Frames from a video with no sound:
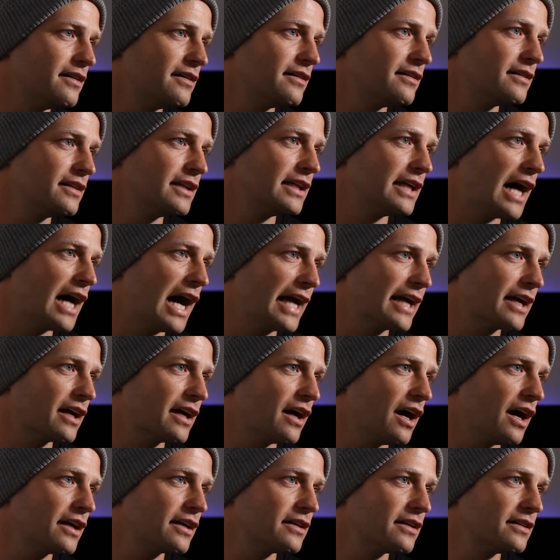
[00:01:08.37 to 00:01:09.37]
the
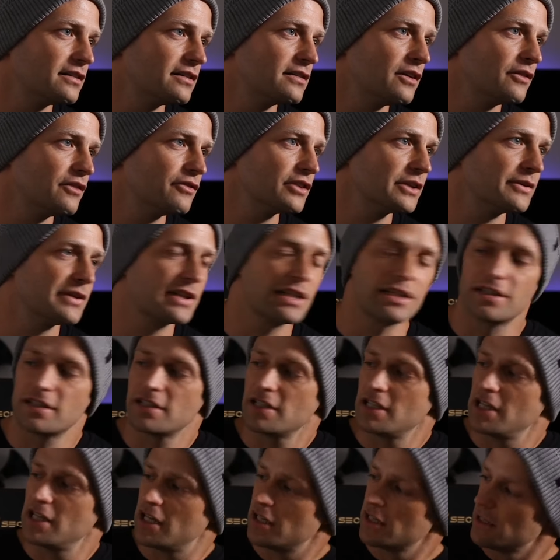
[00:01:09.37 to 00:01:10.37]
icon, hopefully we can
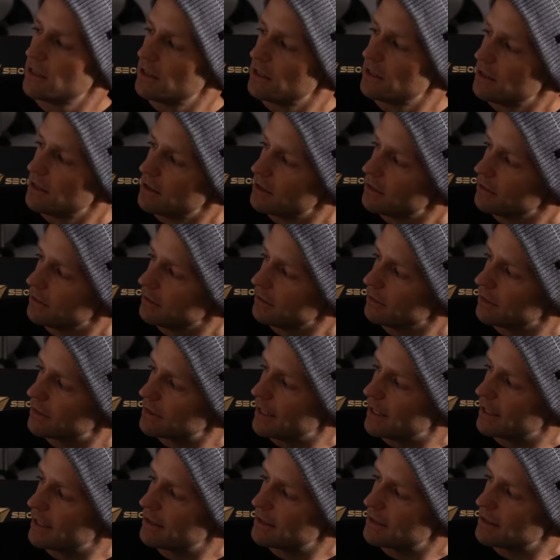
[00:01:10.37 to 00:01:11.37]
see it, looks
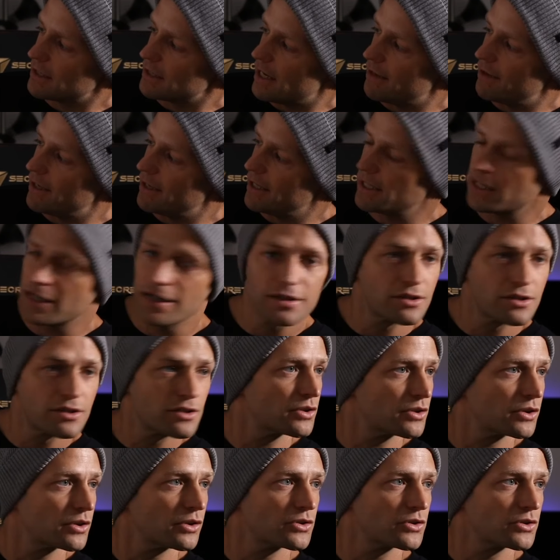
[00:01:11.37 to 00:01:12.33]
like this guy right here. It's two little